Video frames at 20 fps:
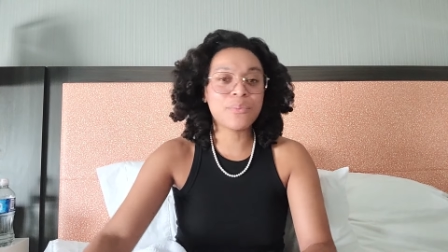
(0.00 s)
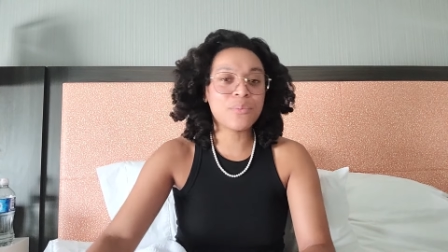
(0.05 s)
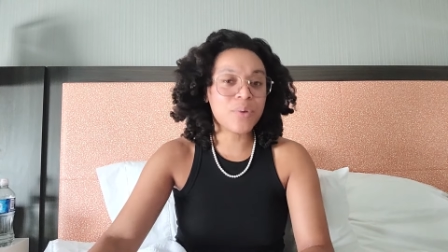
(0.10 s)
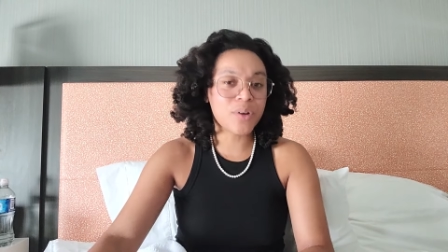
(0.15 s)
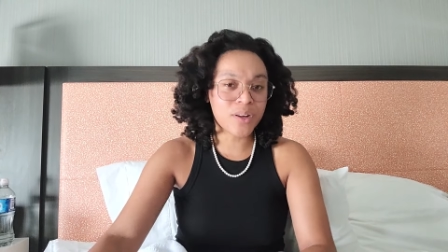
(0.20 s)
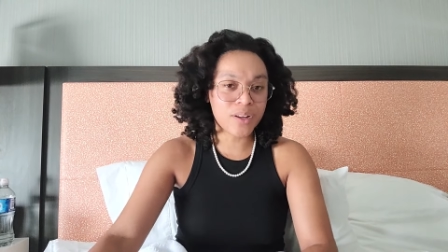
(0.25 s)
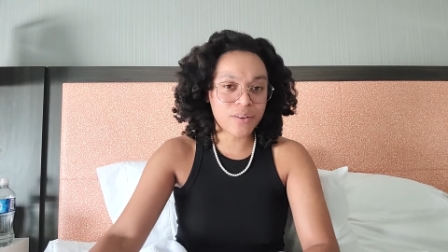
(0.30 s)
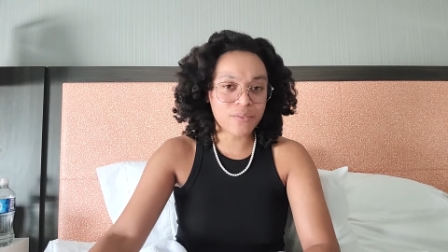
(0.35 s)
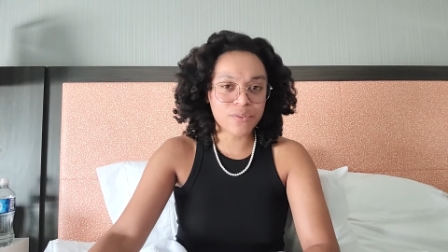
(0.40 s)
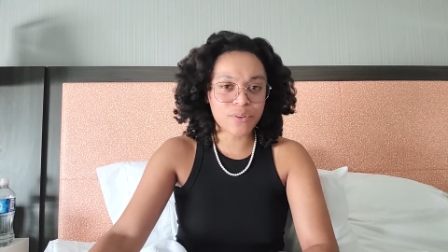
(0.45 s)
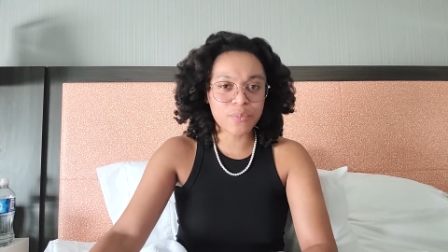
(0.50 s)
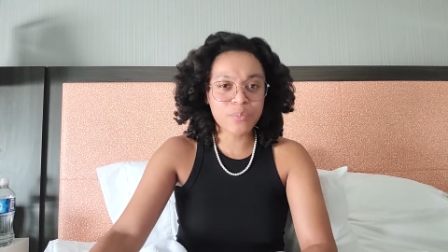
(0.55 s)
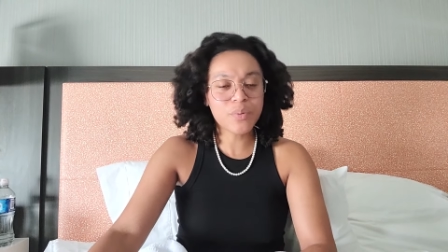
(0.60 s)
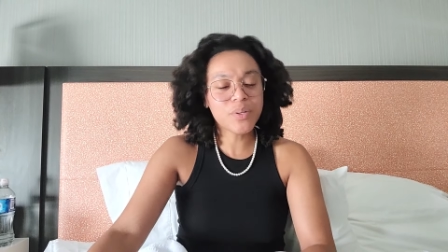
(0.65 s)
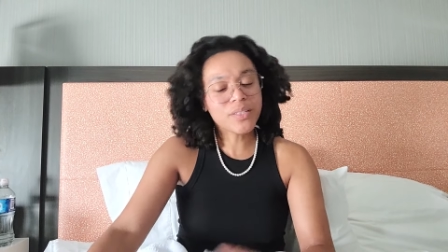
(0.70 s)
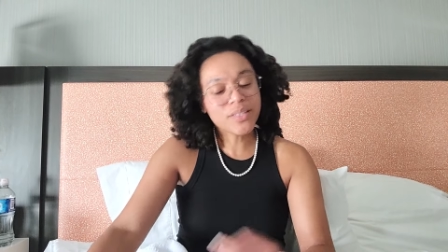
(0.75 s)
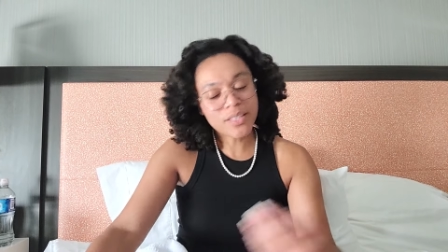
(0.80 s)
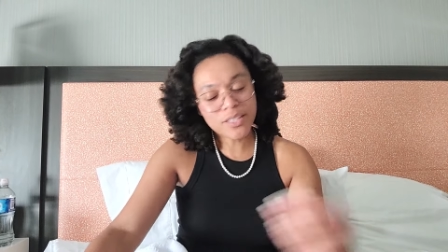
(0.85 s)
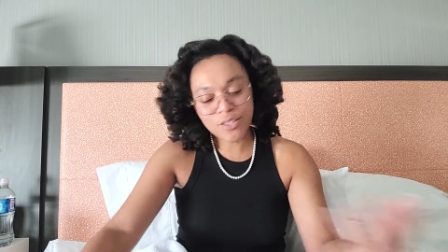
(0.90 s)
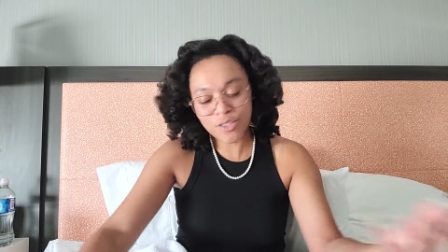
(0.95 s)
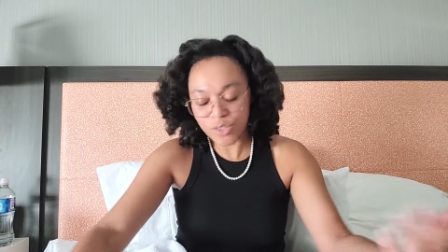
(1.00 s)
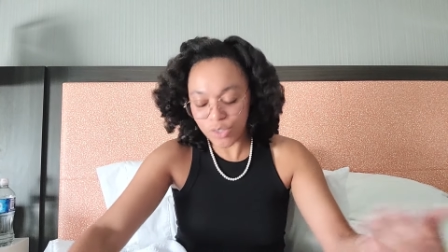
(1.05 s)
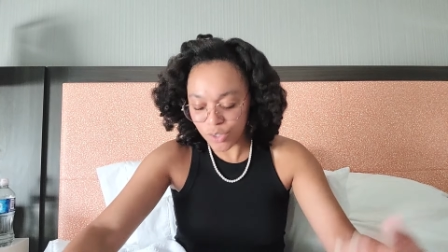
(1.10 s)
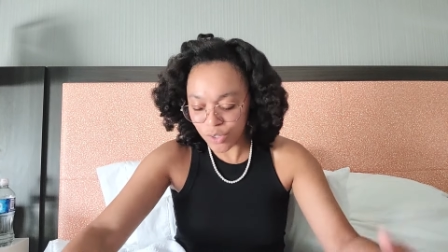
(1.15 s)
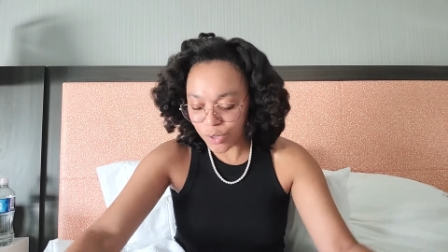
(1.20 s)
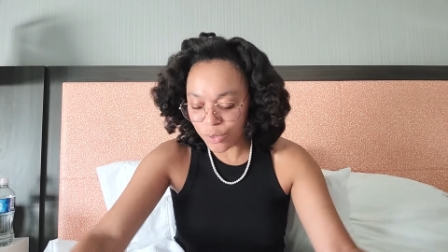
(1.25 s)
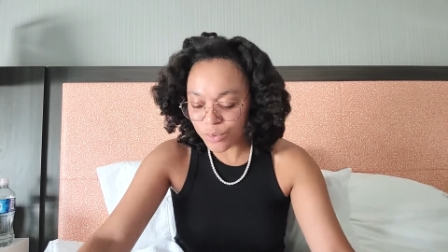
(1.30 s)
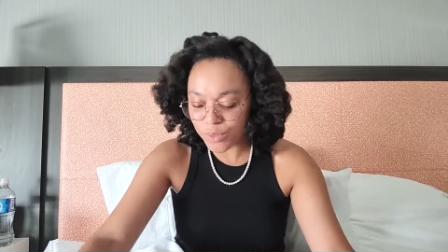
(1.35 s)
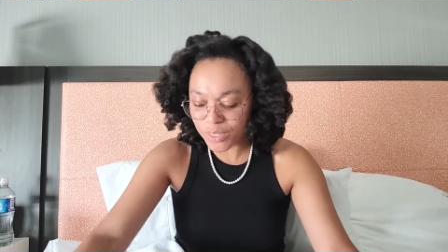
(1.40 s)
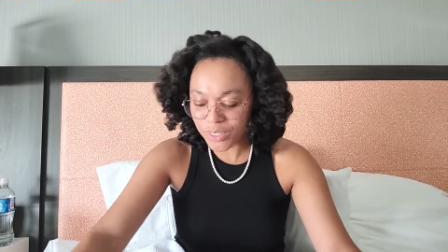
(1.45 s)
whatever. But this
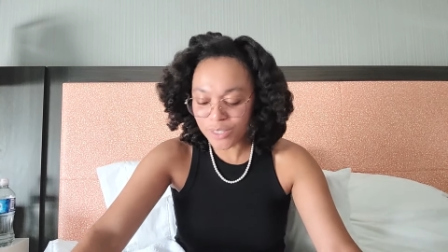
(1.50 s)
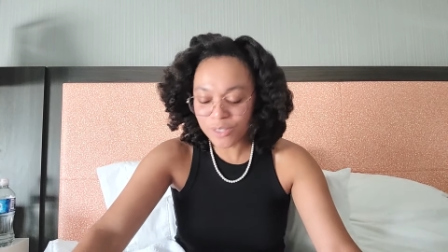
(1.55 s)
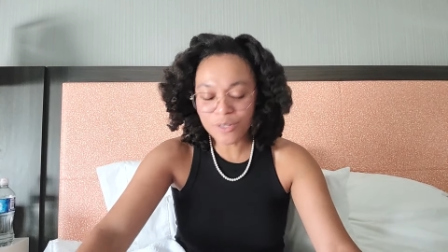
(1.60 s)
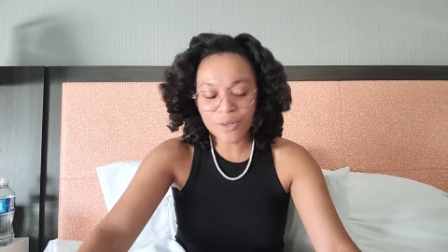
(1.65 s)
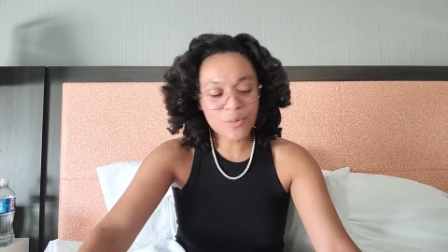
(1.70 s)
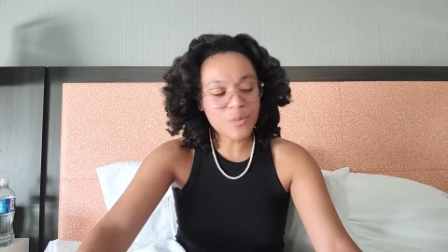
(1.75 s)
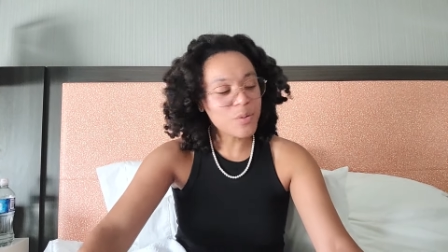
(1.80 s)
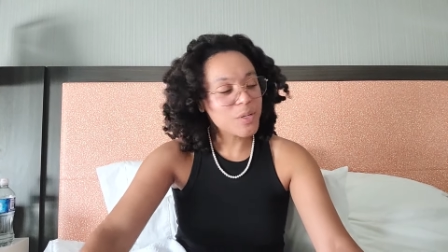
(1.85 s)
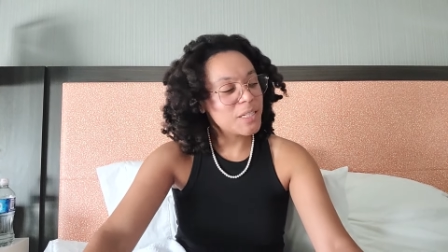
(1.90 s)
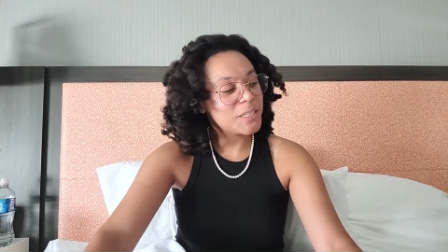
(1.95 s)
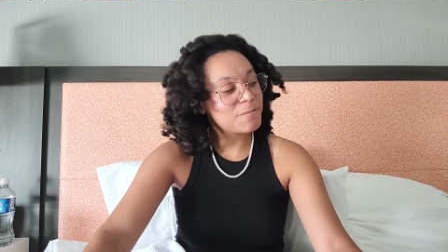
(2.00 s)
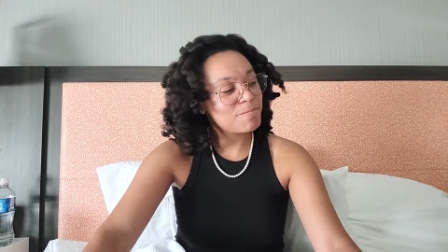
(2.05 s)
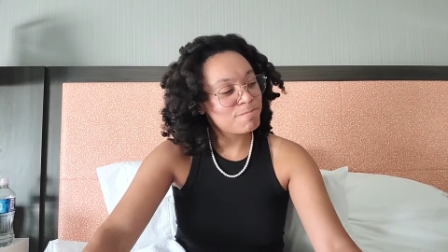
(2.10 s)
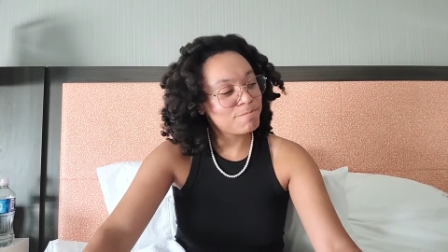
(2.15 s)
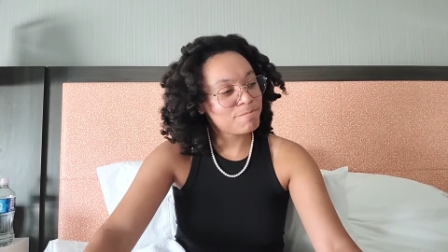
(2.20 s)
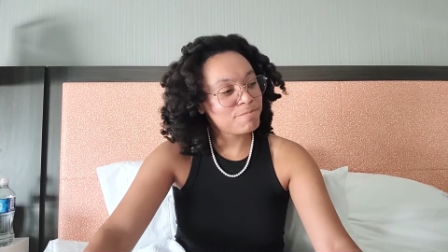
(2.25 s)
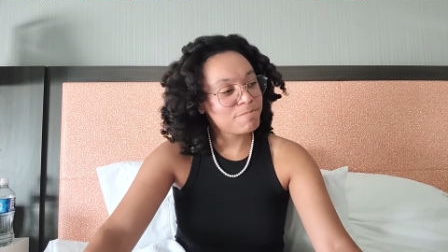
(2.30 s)
year I was like, you know what?